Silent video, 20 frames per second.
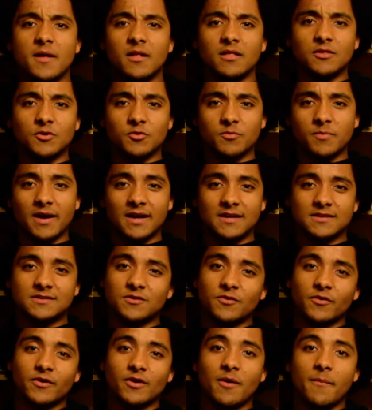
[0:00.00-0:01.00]
a little
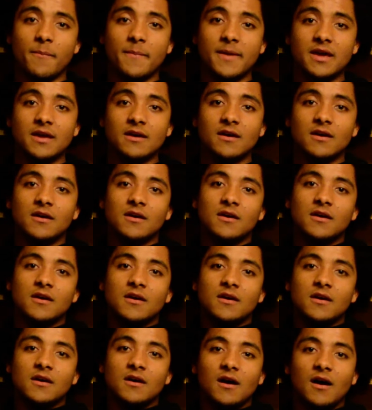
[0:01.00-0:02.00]
backstory on me.
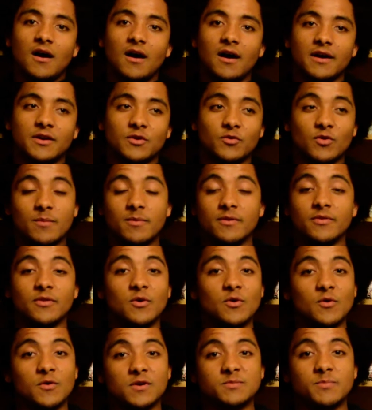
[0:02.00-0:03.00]
I grew up in the
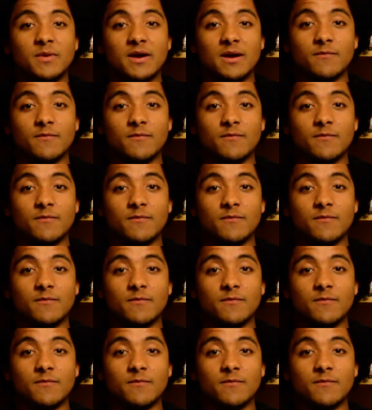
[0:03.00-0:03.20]
Hawke's Bay.